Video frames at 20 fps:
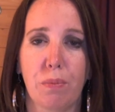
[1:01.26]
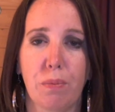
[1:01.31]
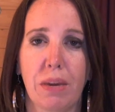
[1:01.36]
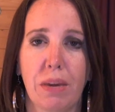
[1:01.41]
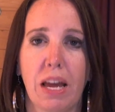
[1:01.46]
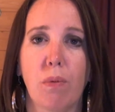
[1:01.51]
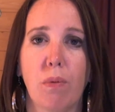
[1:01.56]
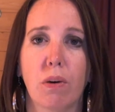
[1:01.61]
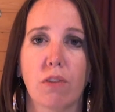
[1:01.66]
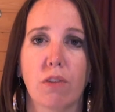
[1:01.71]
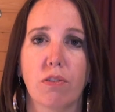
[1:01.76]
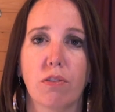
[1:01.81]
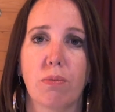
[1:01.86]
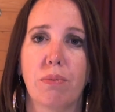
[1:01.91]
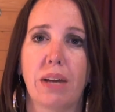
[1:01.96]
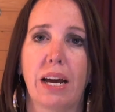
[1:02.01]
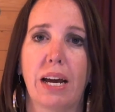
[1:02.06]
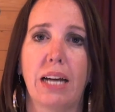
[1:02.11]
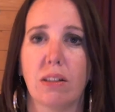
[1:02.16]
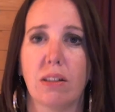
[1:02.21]
me, I work from
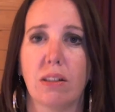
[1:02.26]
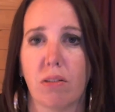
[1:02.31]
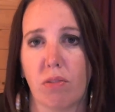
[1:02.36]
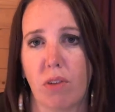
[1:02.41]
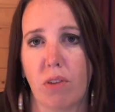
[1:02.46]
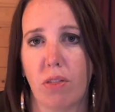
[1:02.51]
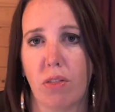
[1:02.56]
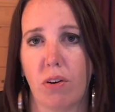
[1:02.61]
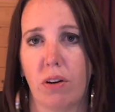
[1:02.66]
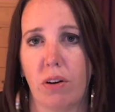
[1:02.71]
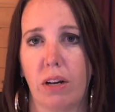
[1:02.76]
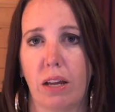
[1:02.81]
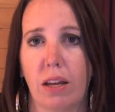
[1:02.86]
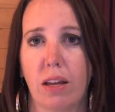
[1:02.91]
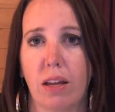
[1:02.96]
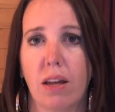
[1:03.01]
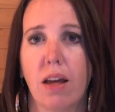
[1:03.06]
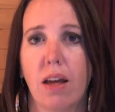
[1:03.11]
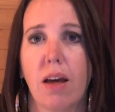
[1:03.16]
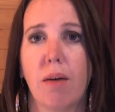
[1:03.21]
9 to 3:30,
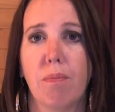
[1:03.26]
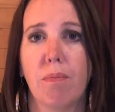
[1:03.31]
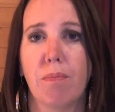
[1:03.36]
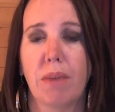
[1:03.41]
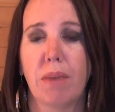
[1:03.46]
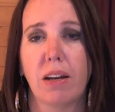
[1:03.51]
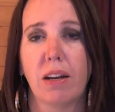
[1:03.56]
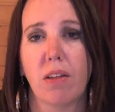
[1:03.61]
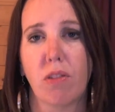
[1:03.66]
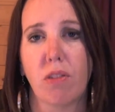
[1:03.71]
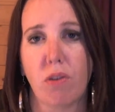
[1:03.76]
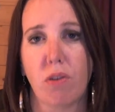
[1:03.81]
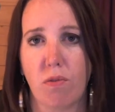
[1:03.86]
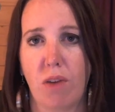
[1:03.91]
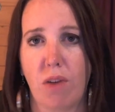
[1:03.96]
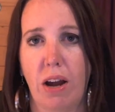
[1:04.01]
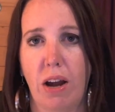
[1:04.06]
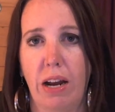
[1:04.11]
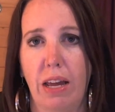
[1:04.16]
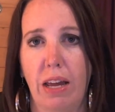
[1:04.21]
Monday through
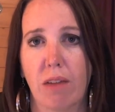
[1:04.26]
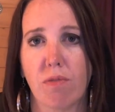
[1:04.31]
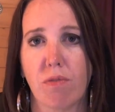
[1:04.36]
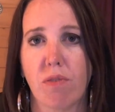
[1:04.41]
Friday.